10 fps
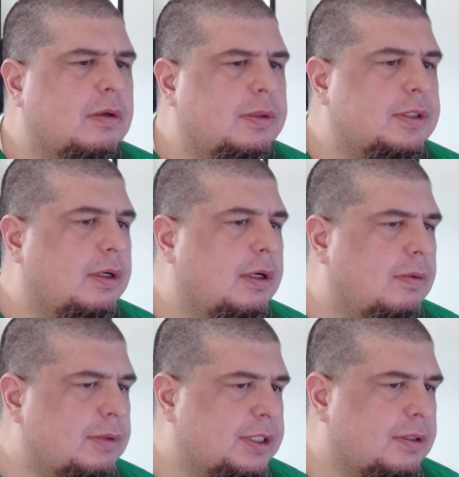We started
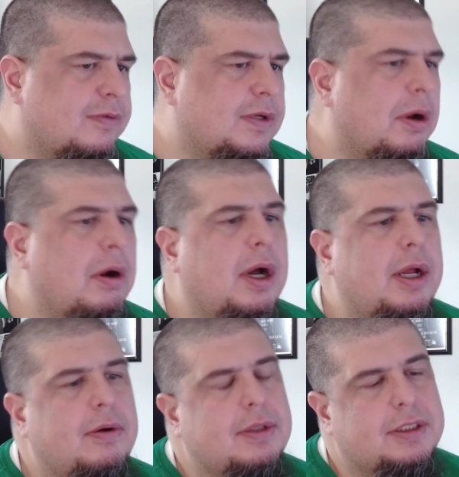when we still lived in
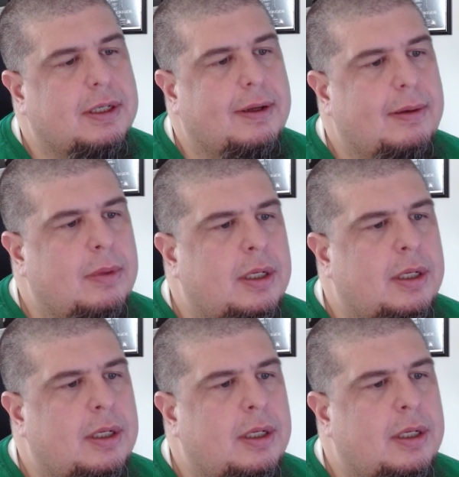Ohio at the time.